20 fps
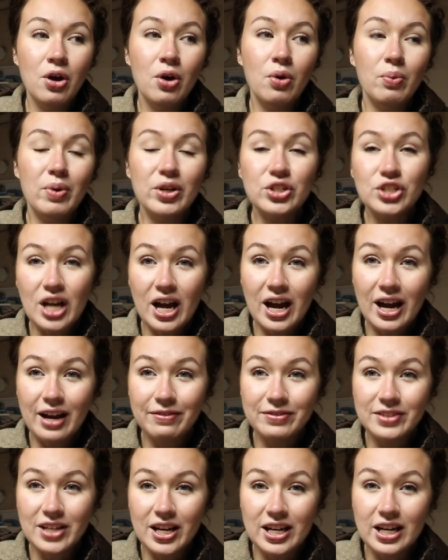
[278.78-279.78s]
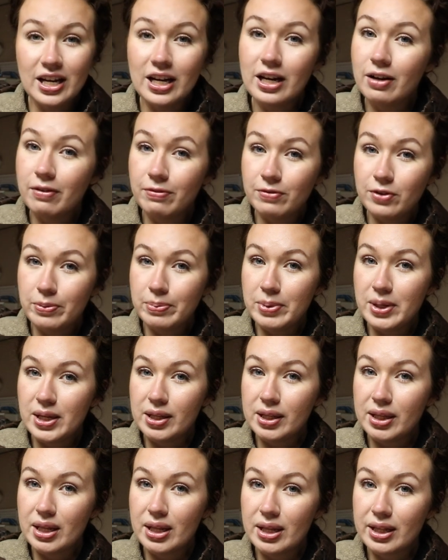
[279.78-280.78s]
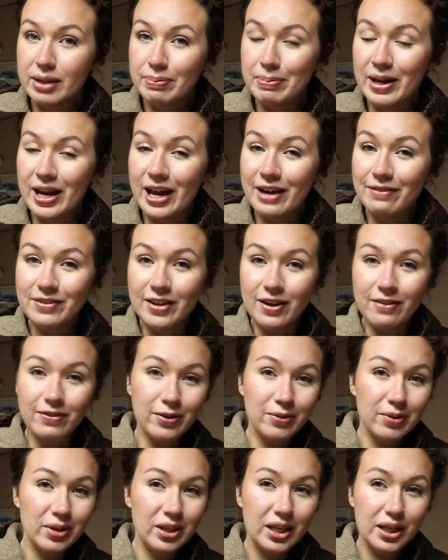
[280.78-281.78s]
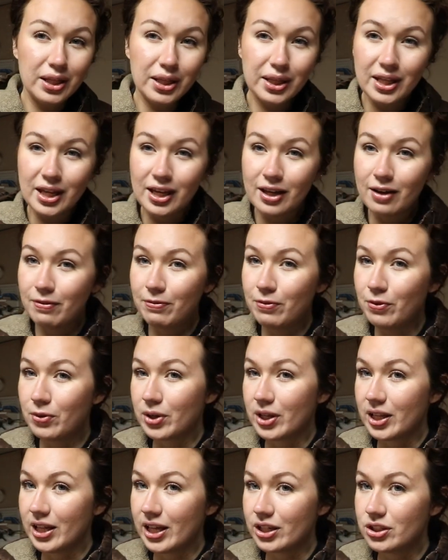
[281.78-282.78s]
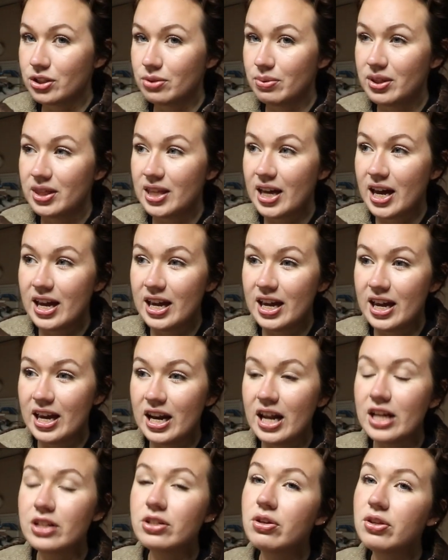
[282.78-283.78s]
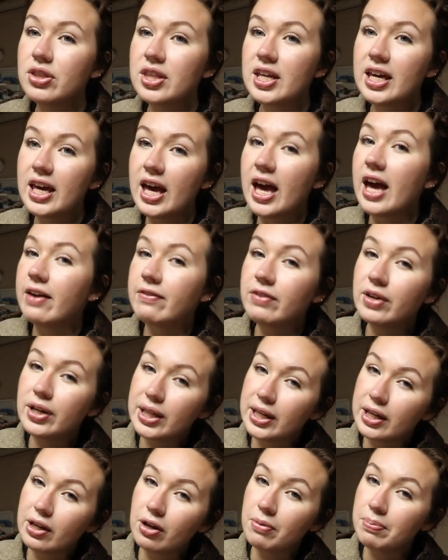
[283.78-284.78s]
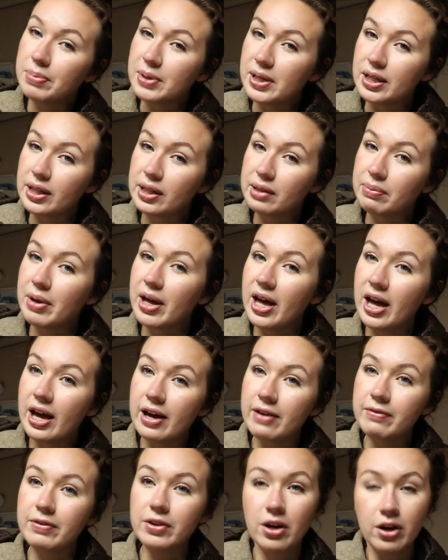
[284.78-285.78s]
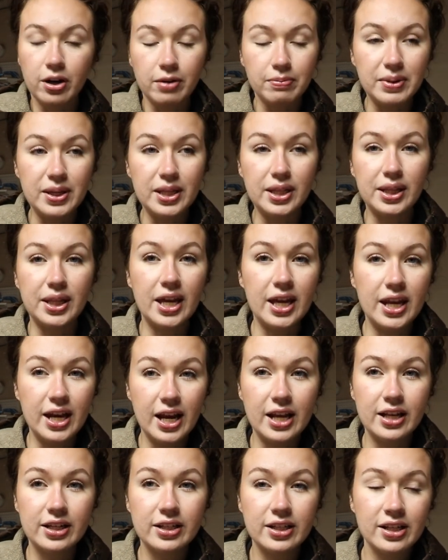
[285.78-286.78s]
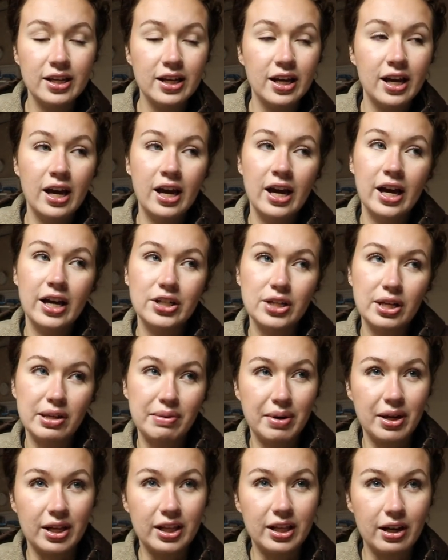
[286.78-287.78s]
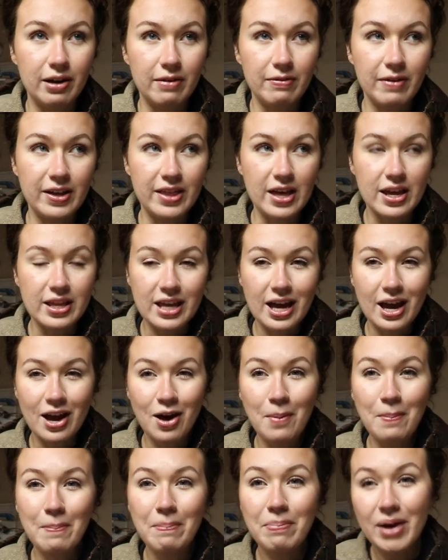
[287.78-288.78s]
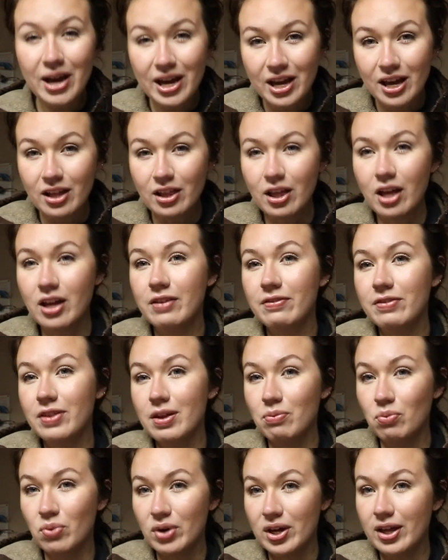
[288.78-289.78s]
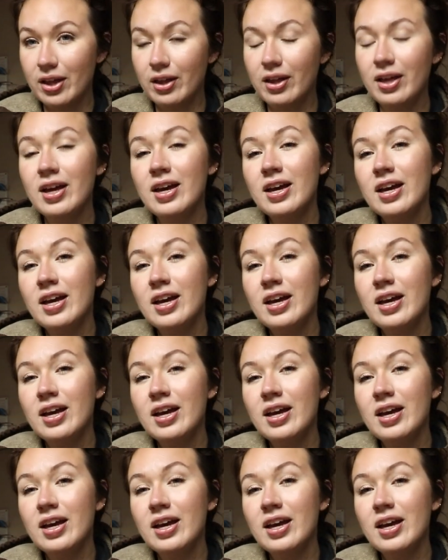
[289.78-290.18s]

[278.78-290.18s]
which I've done it in a few pieces, but I've never released like a full collection with that. And I don't think every single piece will have an art piece in it. I just want to clarify that now, but a lot of them will.